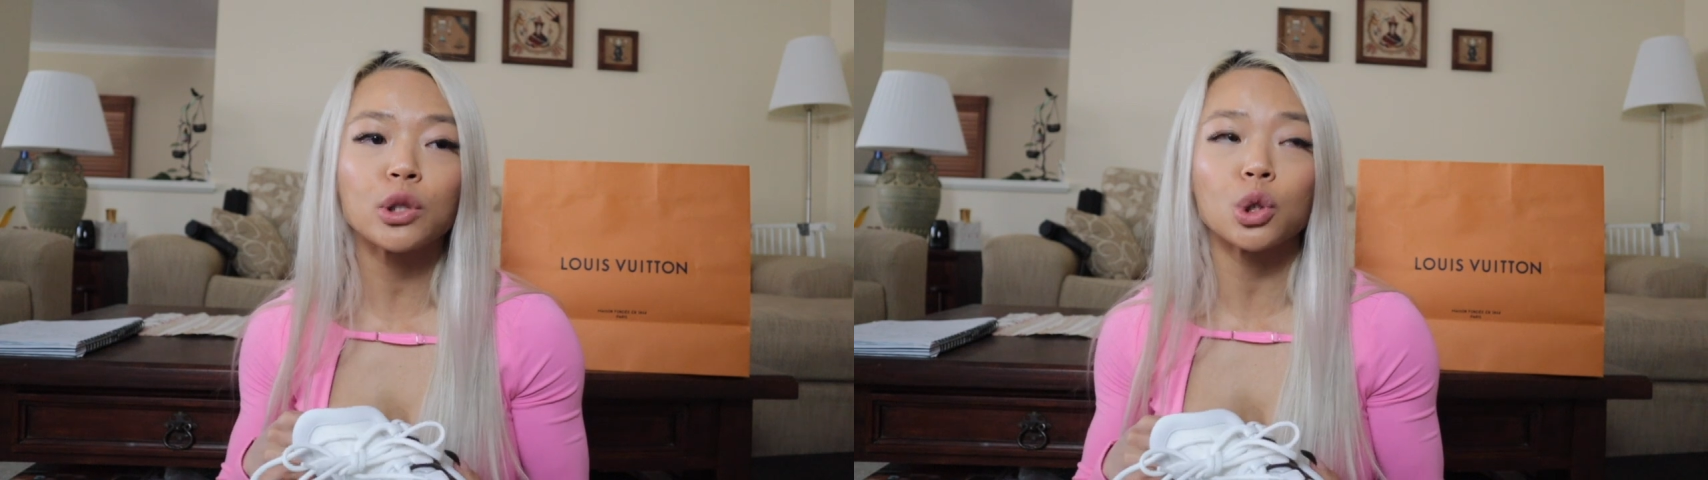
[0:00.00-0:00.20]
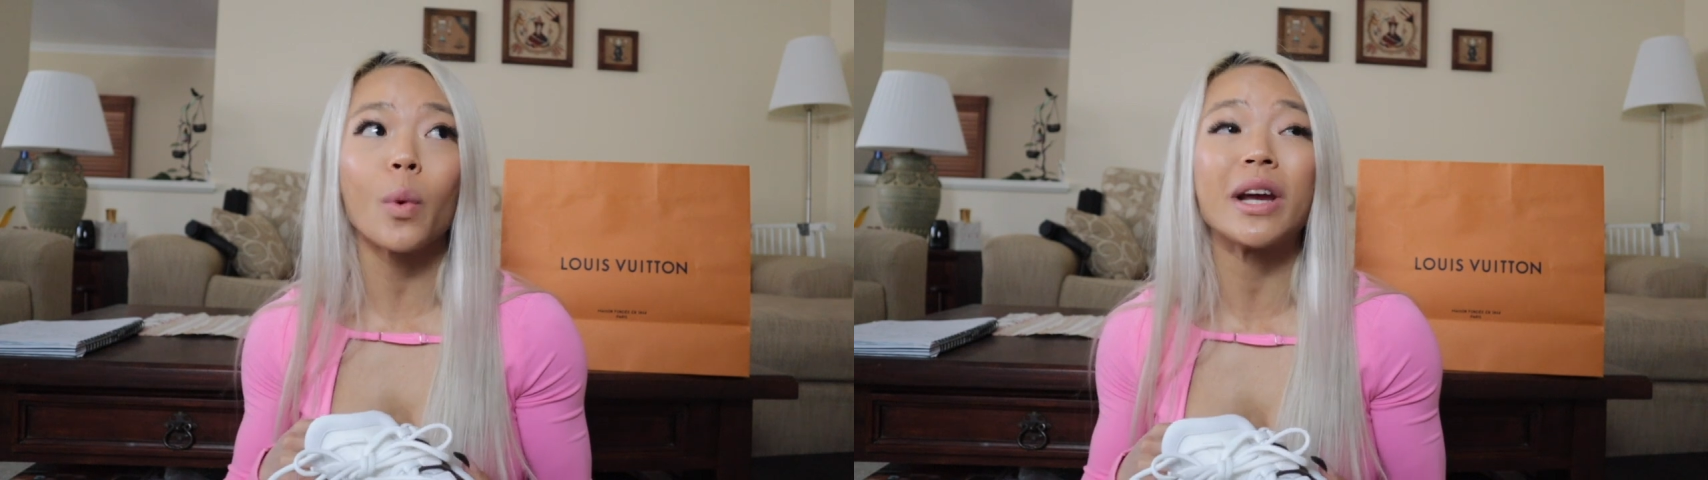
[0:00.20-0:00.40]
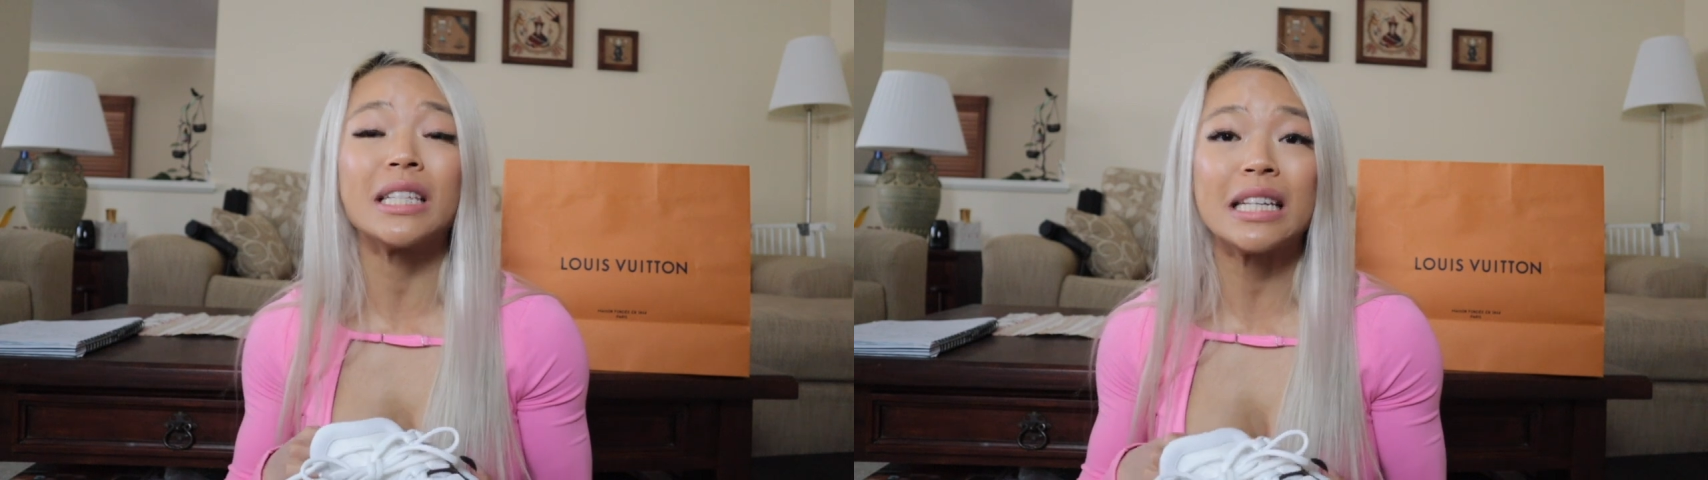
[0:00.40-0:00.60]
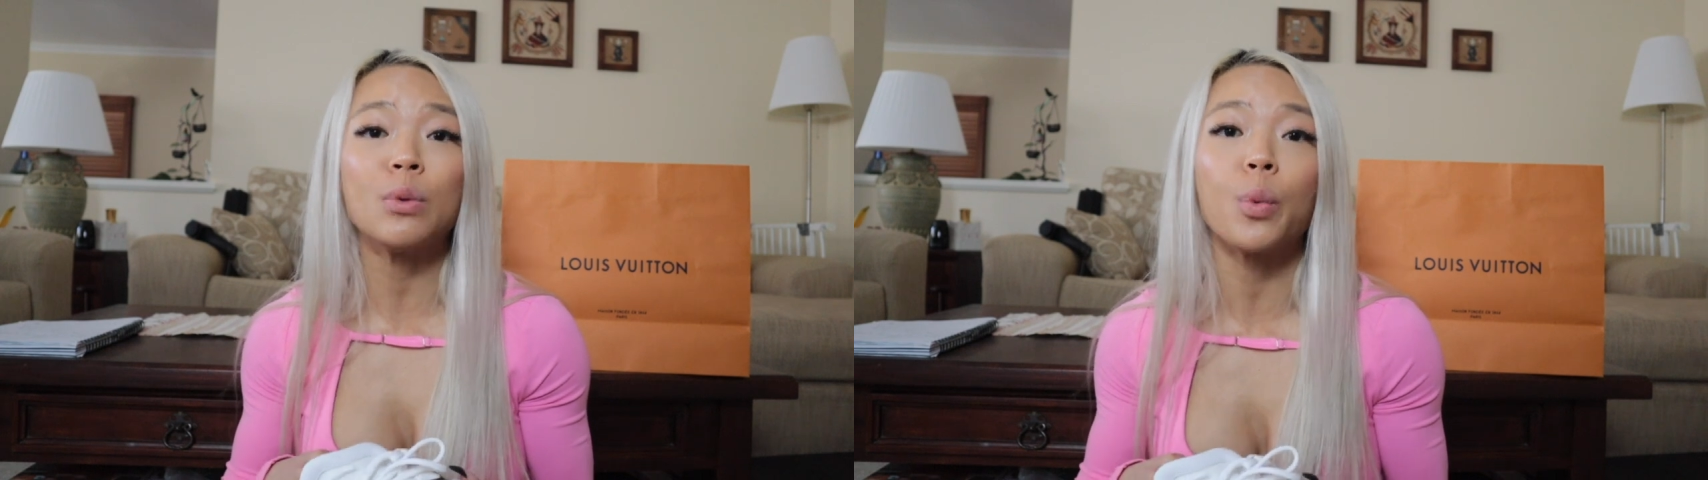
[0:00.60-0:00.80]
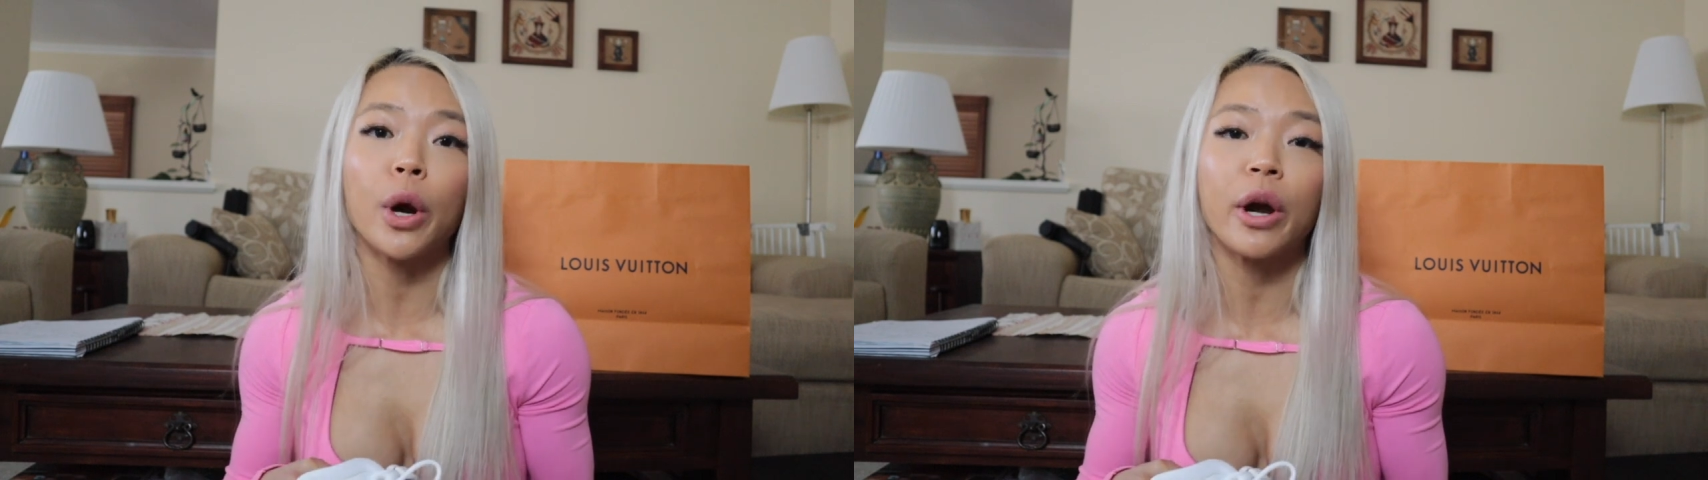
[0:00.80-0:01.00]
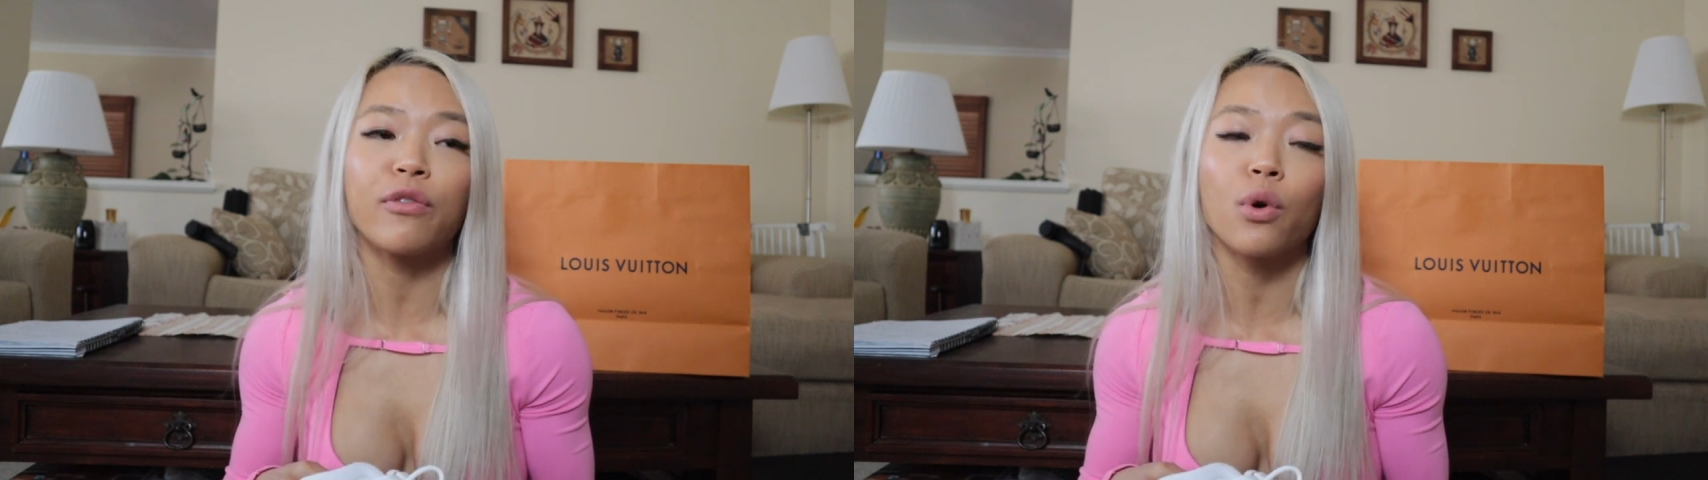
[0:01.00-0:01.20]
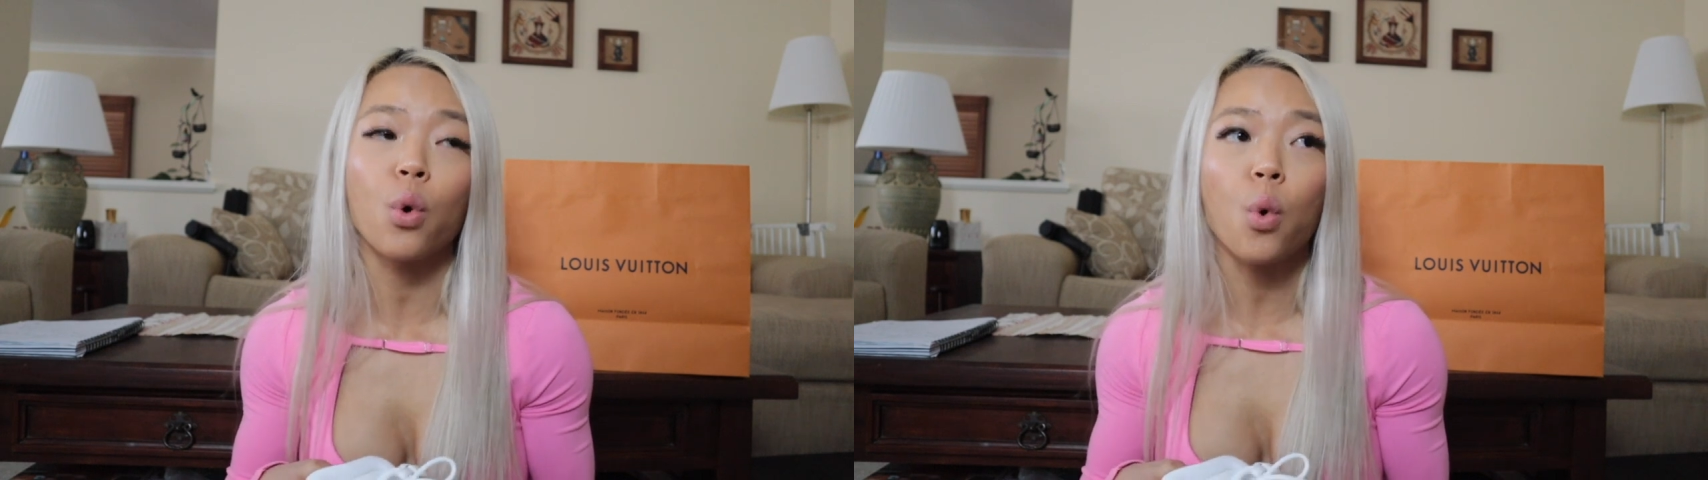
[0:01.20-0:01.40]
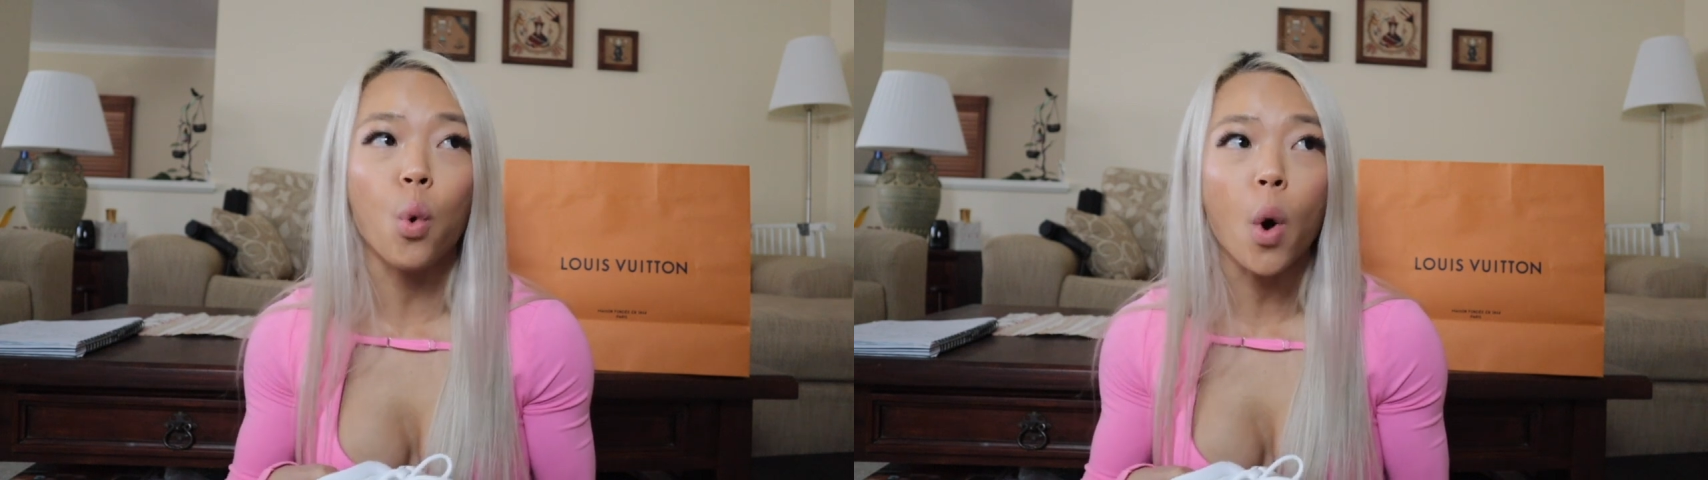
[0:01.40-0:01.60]
So I did wear it for
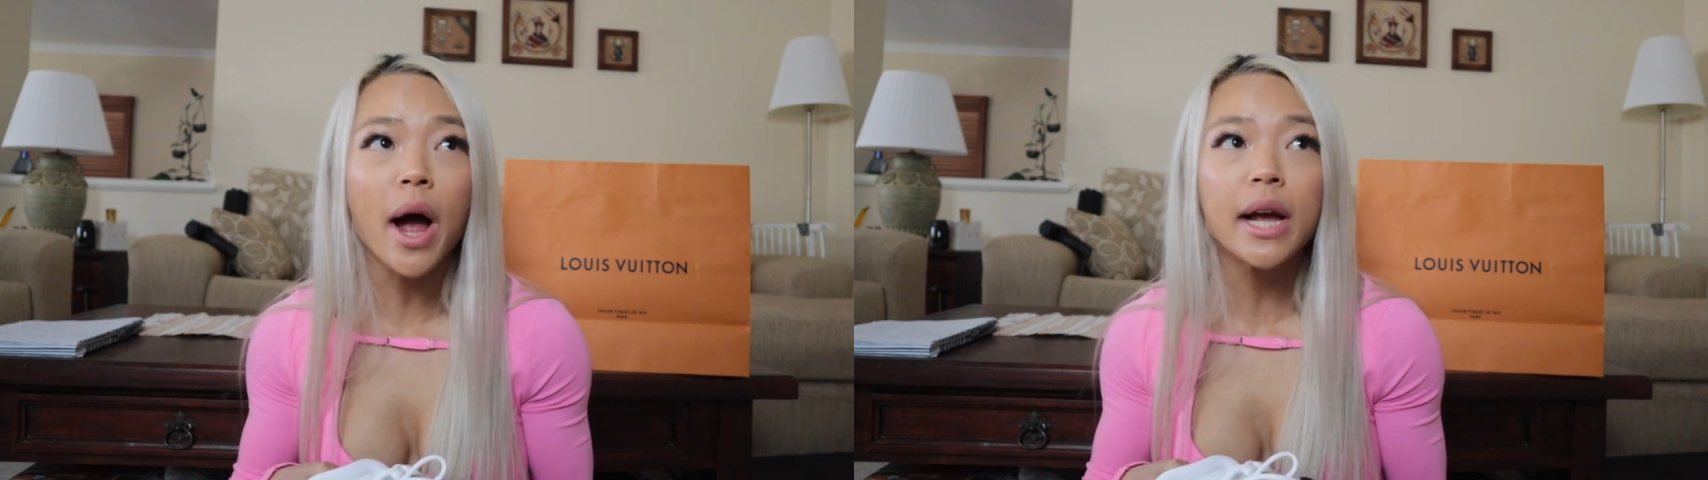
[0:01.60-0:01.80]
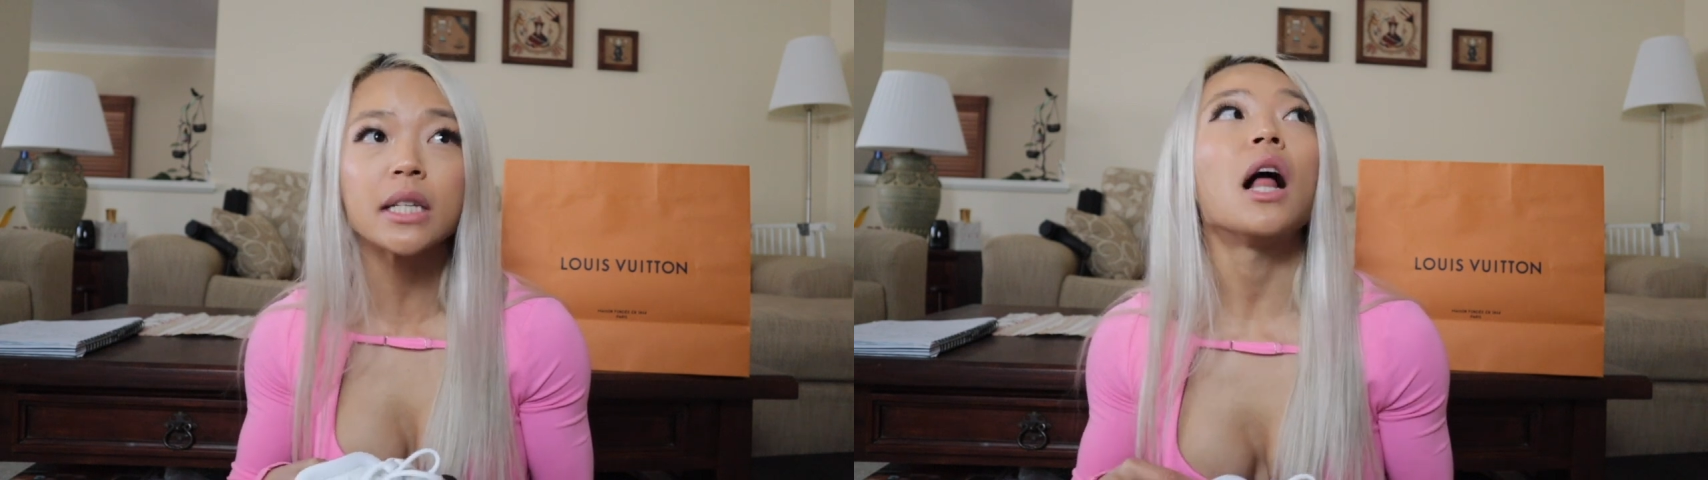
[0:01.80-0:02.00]
quite